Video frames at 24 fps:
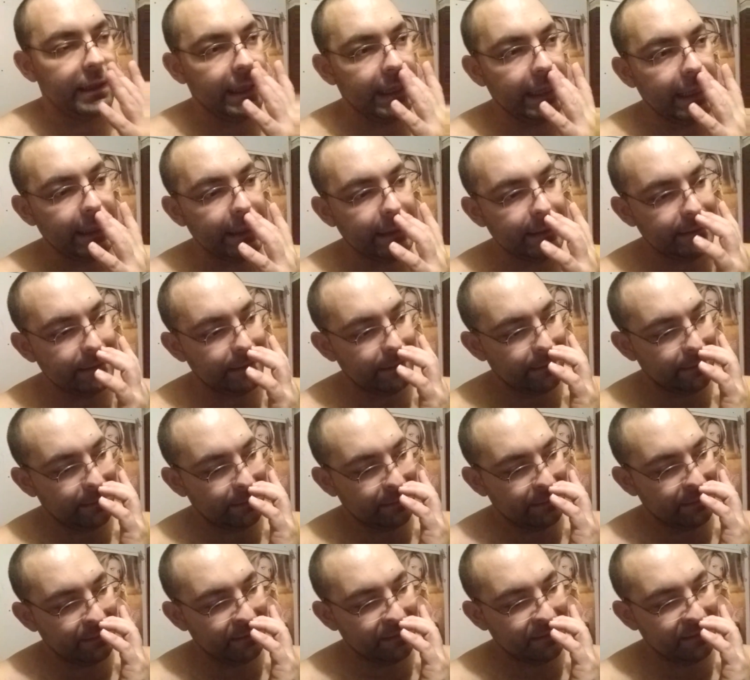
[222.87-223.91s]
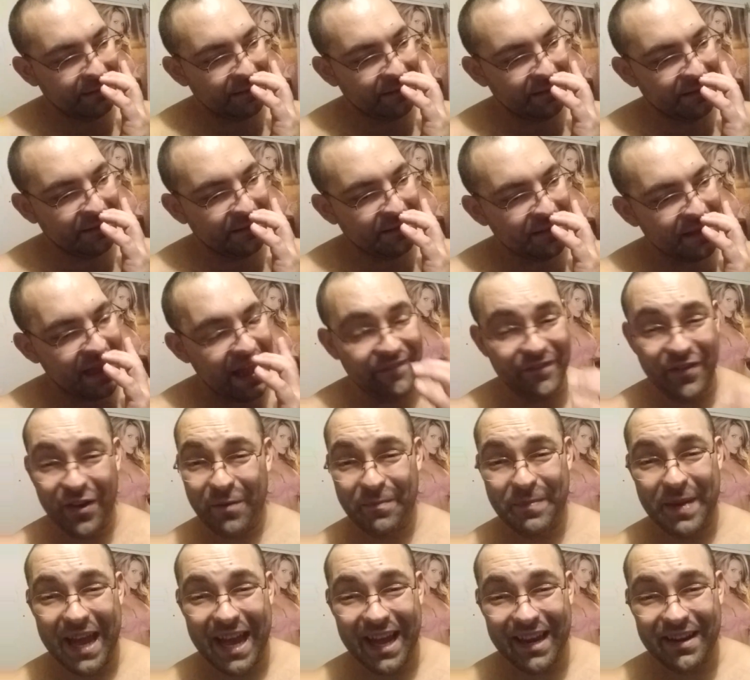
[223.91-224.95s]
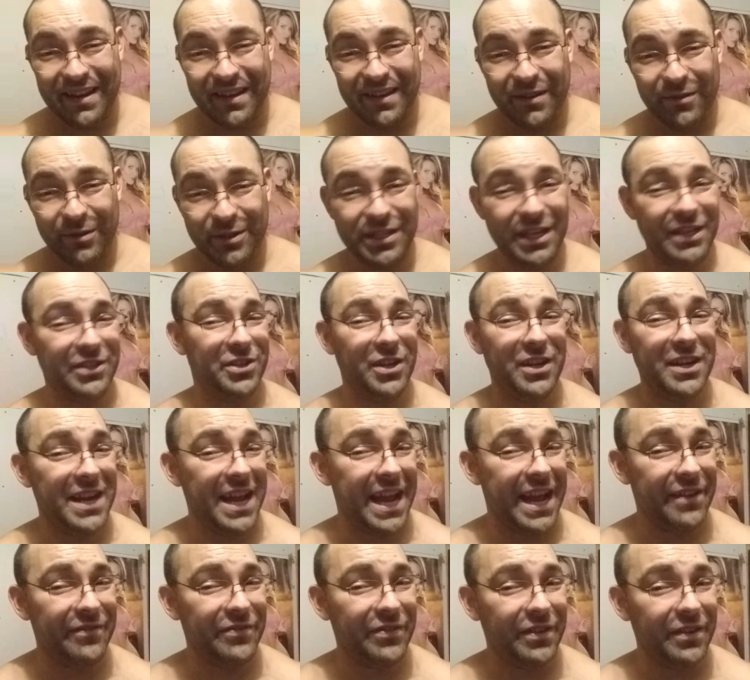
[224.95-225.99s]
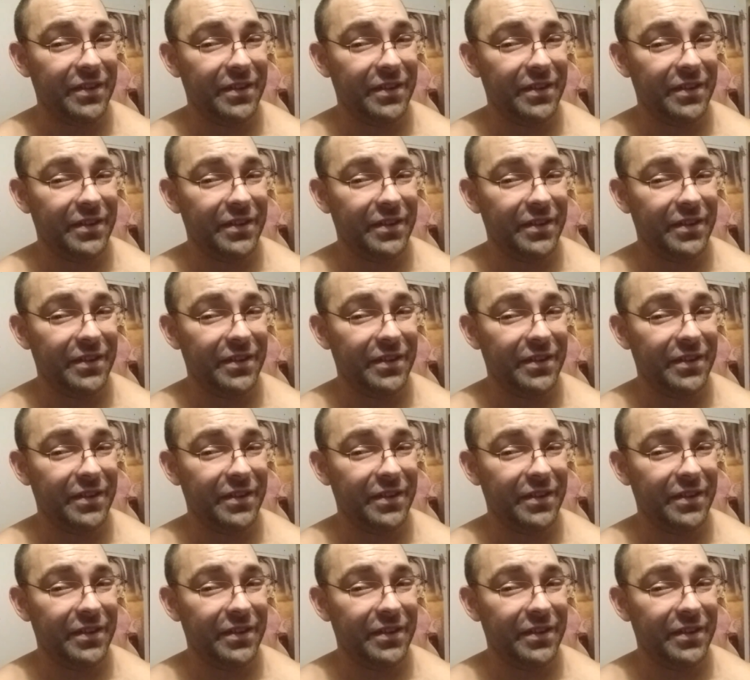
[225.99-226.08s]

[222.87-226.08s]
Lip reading: And I felt bad, which I shouldn't have.